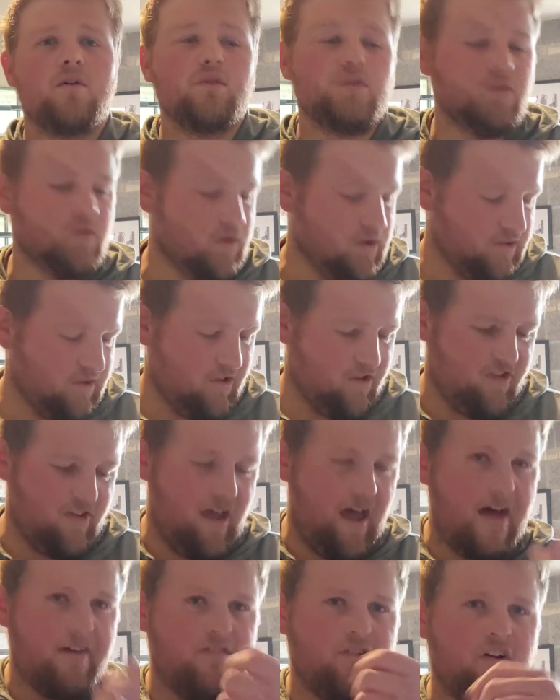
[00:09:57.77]
we'll do another
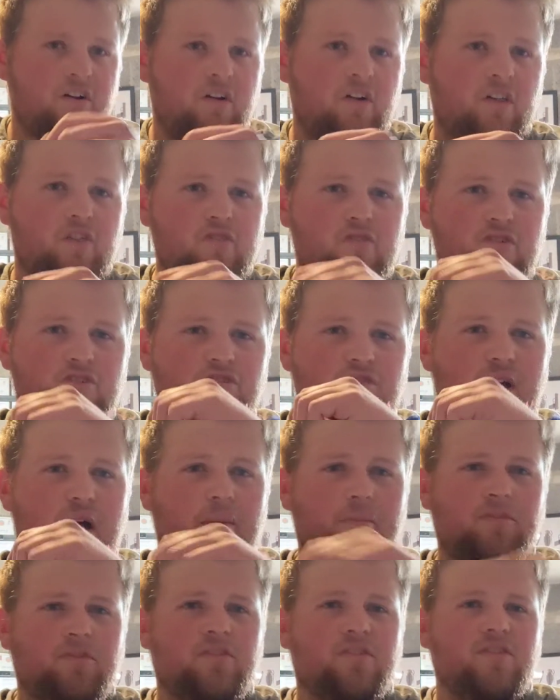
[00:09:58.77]
set. I've not got the wrist
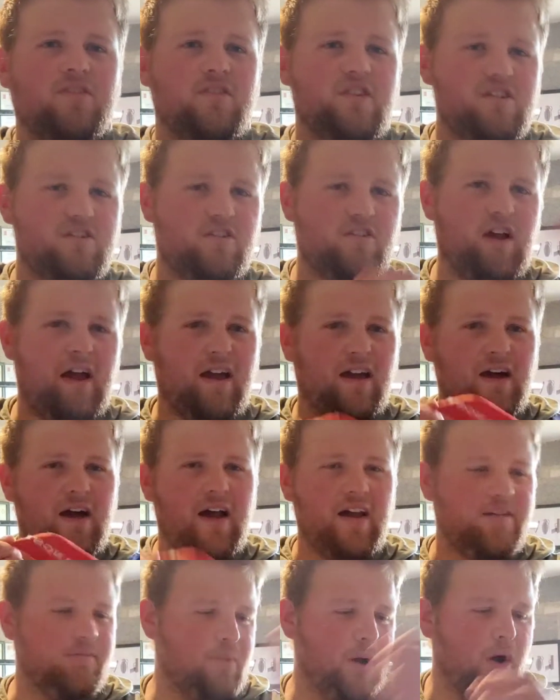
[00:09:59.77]
wraps. These are
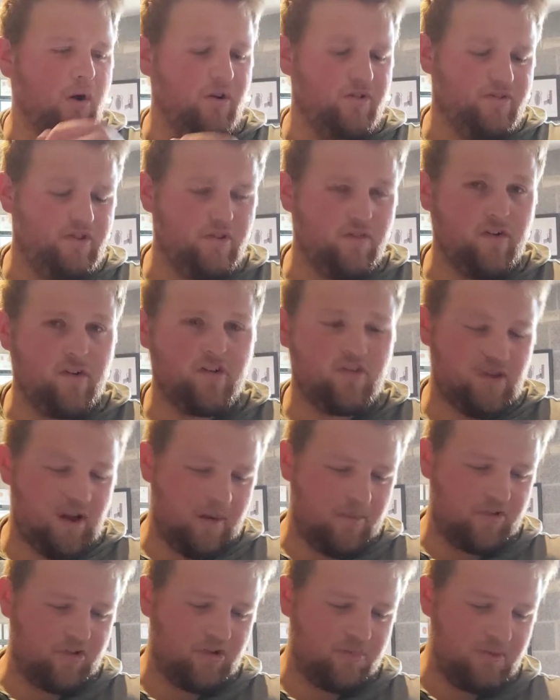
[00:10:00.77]
like powerlifting wrist
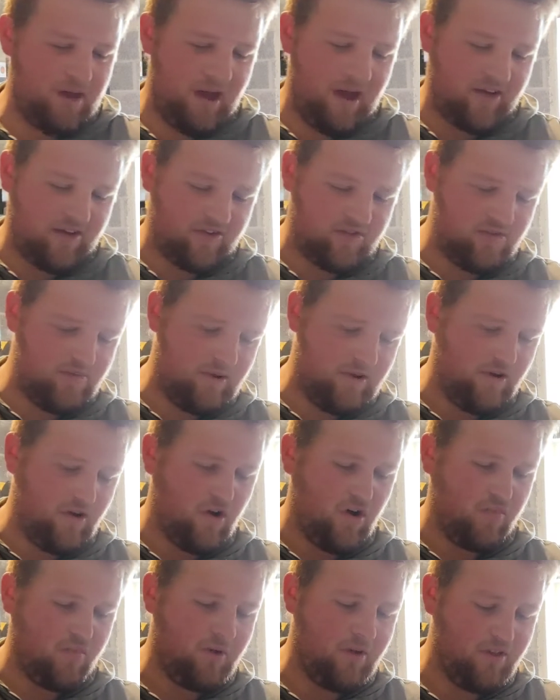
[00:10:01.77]
wraps. They're a bit extra, a bit
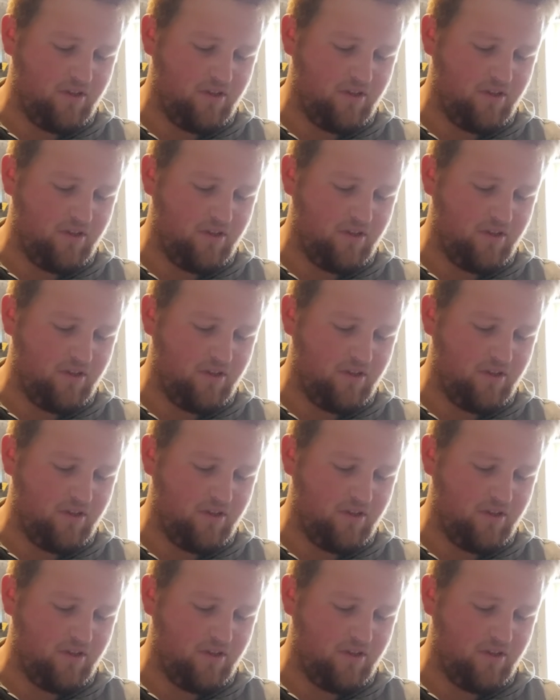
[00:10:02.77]
long, a